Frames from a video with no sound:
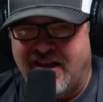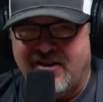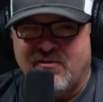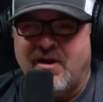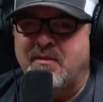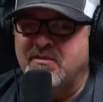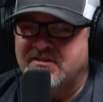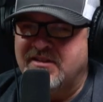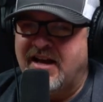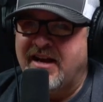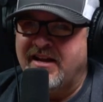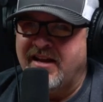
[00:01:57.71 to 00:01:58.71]
laid it right
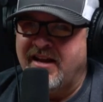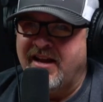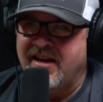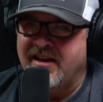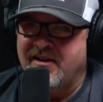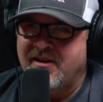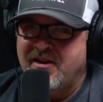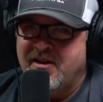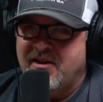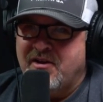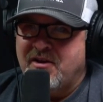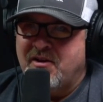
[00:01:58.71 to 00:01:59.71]
beside it. And
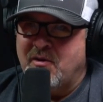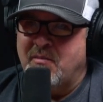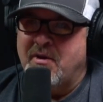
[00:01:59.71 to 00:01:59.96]
you